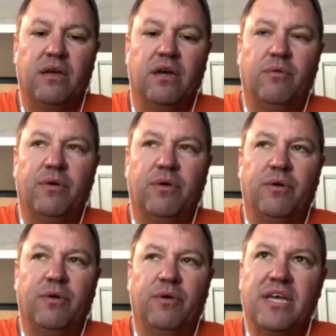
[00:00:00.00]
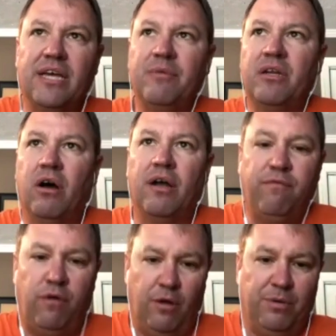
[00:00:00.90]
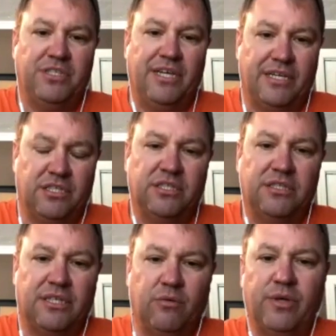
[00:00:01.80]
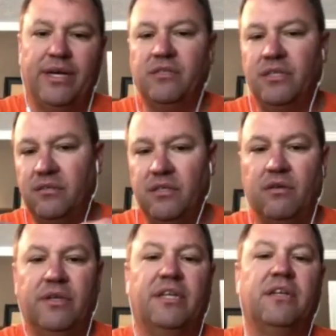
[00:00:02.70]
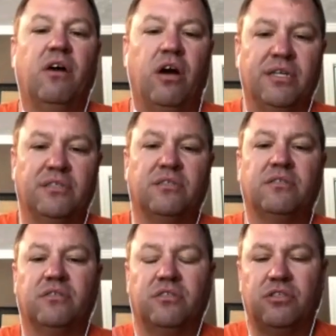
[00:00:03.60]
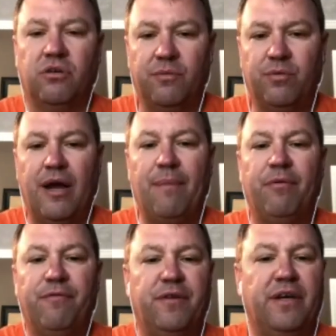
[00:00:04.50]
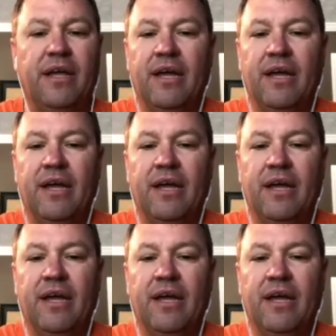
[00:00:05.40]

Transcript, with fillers: Uh, we big segment on fall protection in there. We actually, you know, get in harnesses and show the proper fit.